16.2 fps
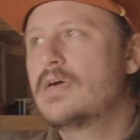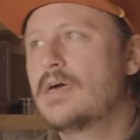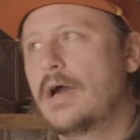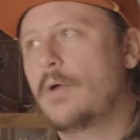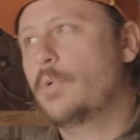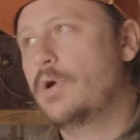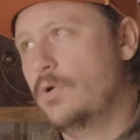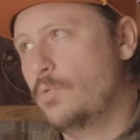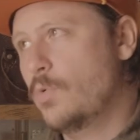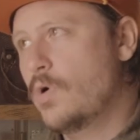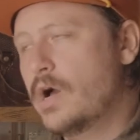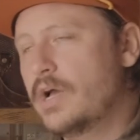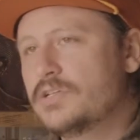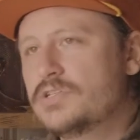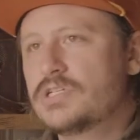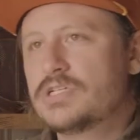I wear a
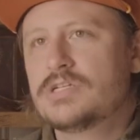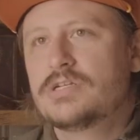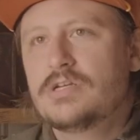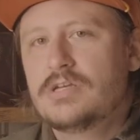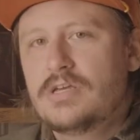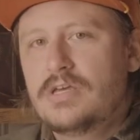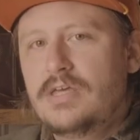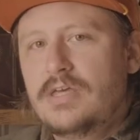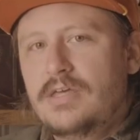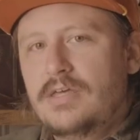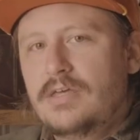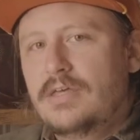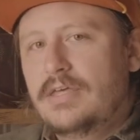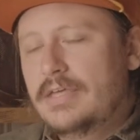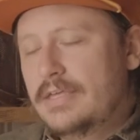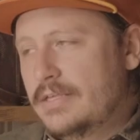watch
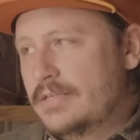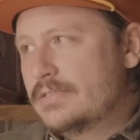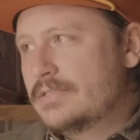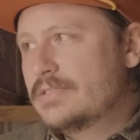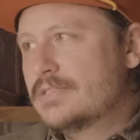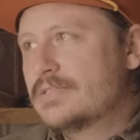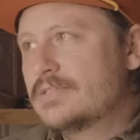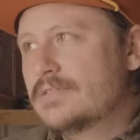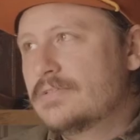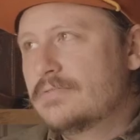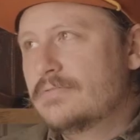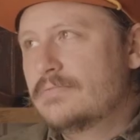is